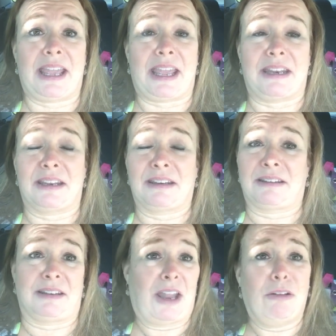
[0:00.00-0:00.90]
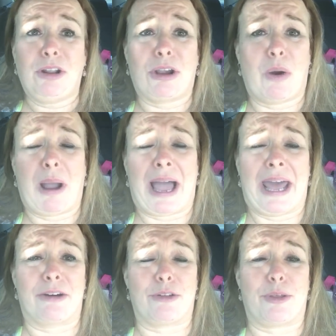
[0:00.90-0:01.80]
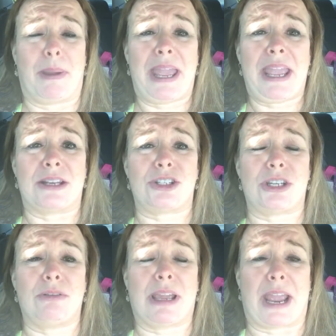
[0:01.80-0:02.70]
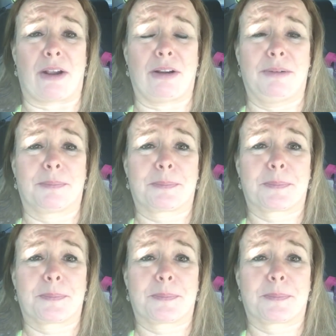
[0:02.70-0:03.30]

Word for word: And Lola go hide under the bed. She don't care.